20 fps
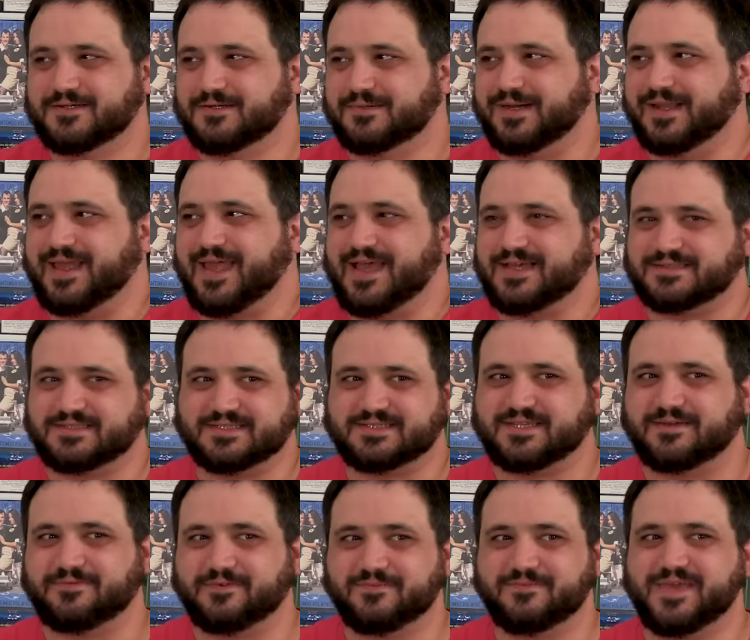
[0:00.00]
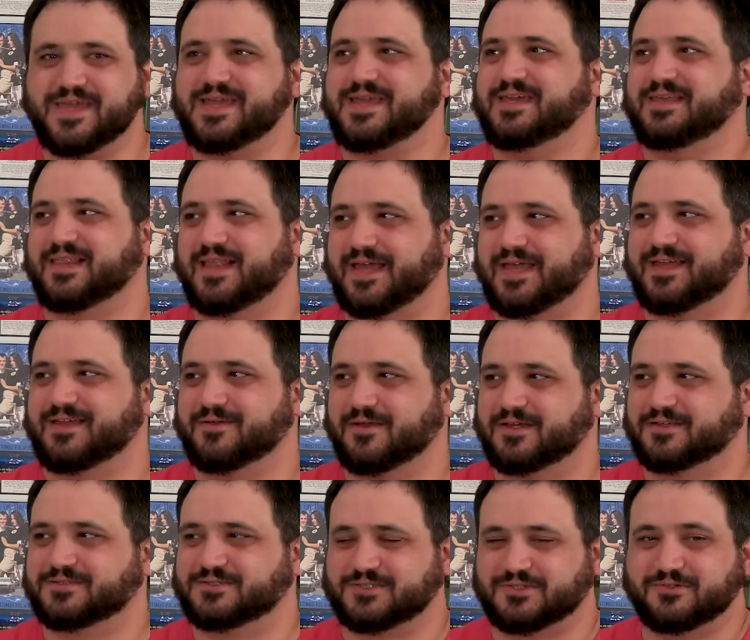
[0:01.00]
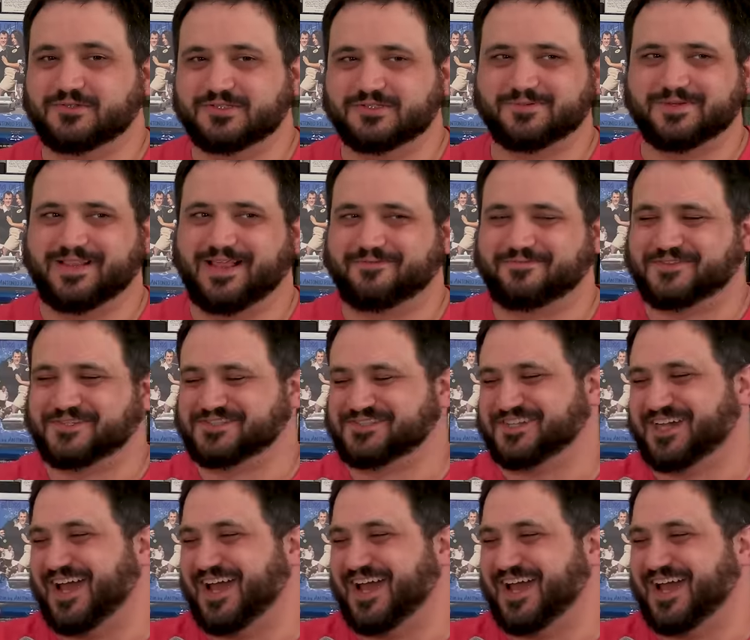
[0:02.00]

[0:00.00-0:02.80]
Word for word: Who would have guessed except for me, like, as soon as we left the